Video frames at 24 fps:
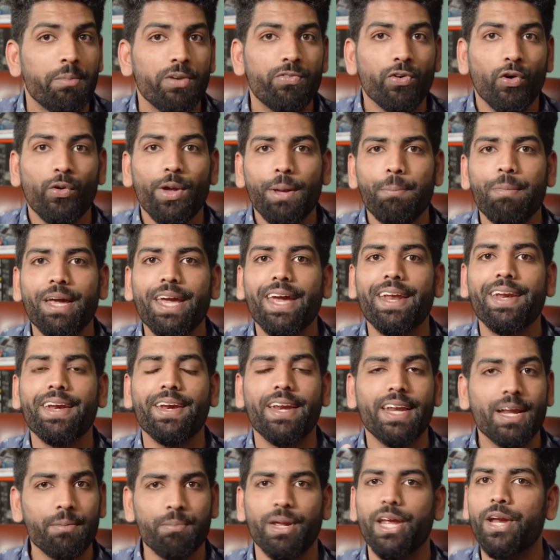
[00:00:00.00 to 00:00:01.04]
Before we
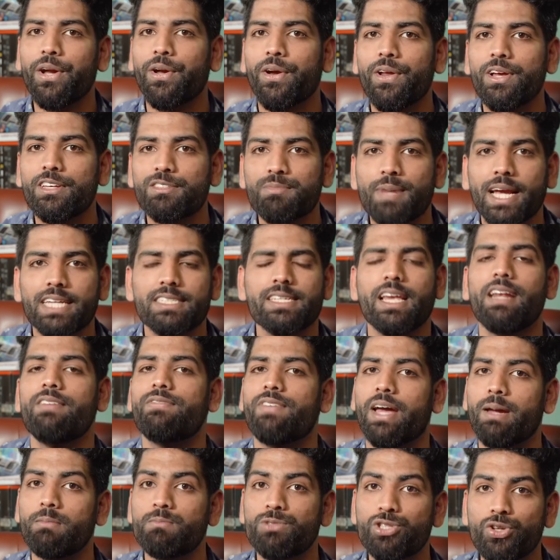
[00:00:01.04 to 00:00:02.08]
begin, let me introduce
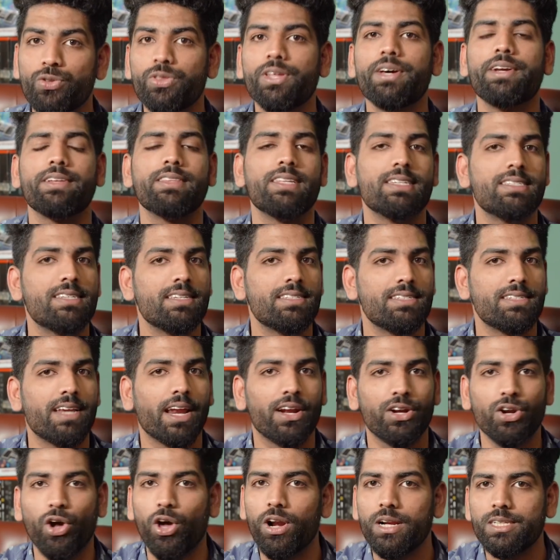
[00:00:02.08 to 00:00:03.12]
myself. I'm Sundar, this is
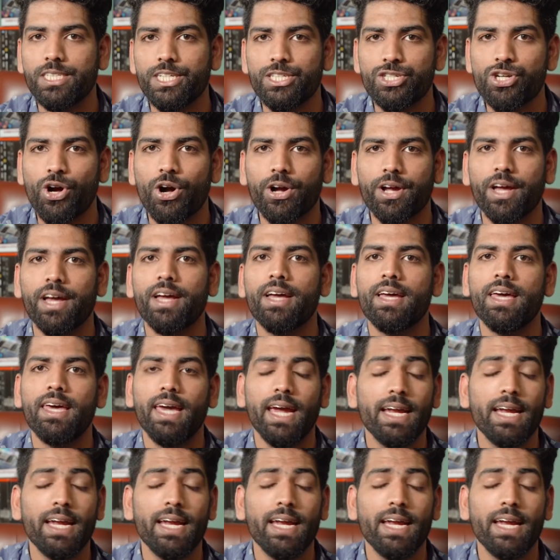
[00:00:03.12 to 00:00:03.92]
Technology Jock.